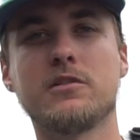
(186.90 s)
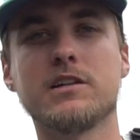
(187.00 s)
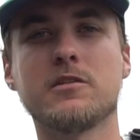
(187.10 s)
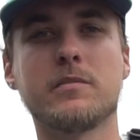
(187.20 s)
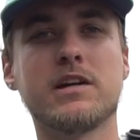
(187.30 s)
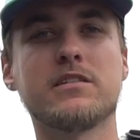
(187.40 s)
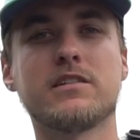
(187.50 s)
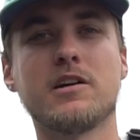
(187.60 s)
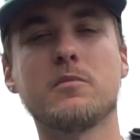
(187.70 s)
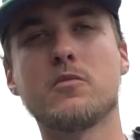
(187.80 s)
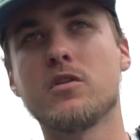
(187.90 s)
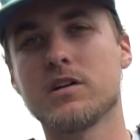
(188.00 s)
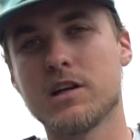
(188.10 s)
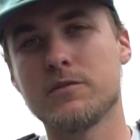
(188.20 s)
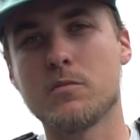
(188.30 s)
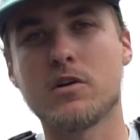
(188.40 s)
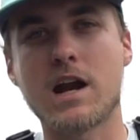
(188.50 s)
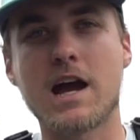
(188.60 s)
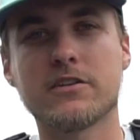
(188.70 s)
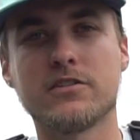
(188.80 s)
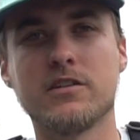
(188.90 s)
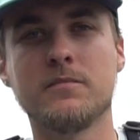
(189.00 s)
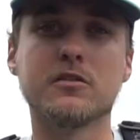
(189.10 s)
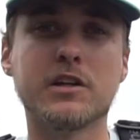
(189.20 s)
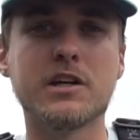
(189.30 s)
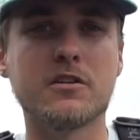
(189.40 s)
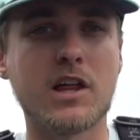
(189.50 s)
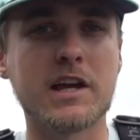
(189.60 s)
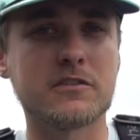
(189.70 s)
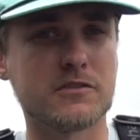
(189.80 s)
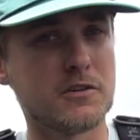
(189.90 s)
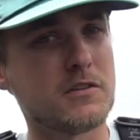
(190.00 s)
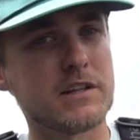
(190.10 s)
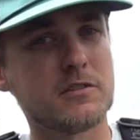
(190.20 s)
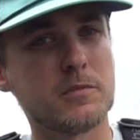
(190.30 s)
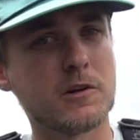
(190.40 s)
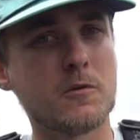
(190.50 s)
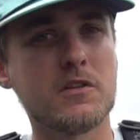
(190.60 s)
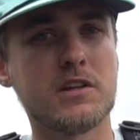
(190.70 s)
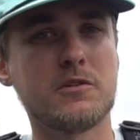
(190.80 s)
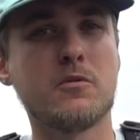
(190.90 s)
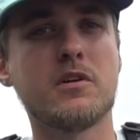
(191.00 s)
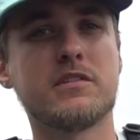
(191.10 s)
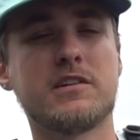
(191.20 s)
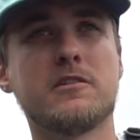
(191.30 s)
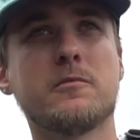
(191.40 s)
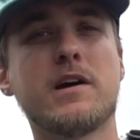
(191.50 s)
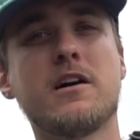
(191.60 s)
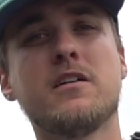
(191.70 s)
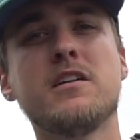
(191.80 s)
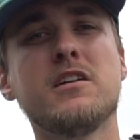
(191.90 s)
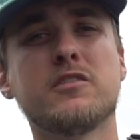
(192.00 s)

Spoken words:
will let the bait sit up more and give it more action. Leader length too, that's a big one that you always hear about.